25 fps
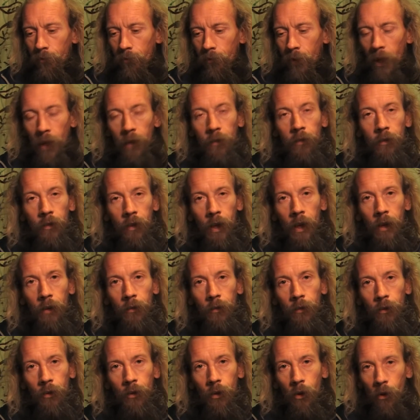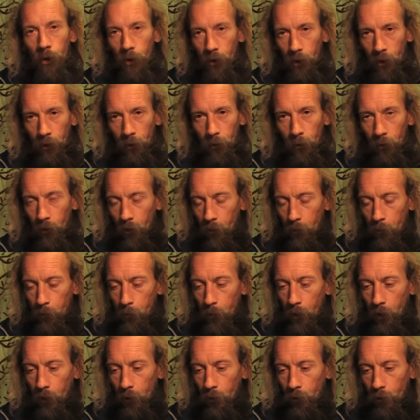that's down to God, I
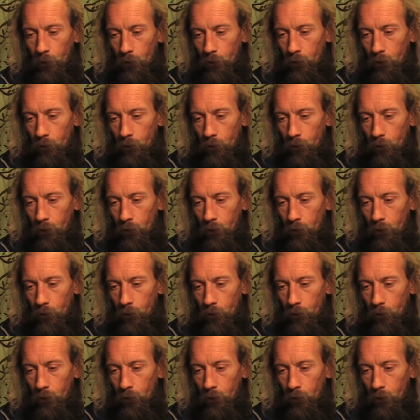suppose,